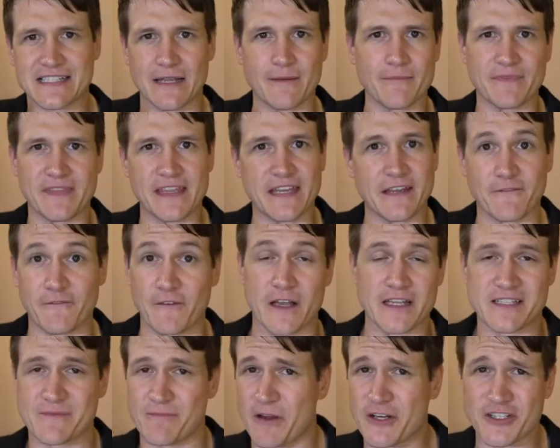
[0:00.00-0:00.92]
something, if,
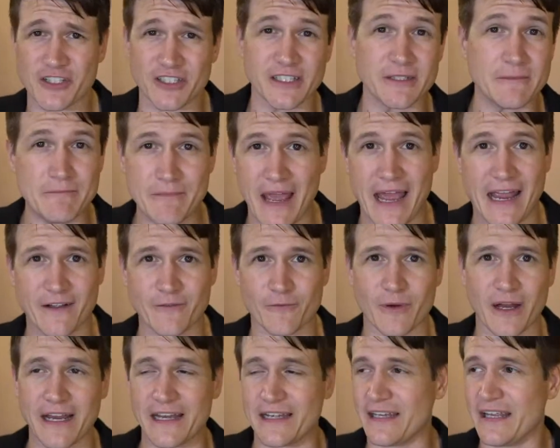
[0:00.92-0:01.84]
especially men,
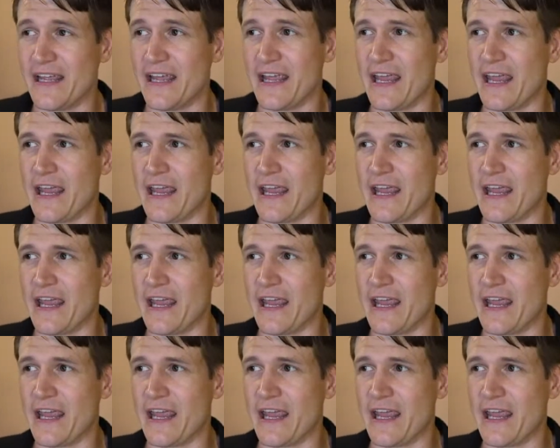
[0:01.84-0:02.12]
right?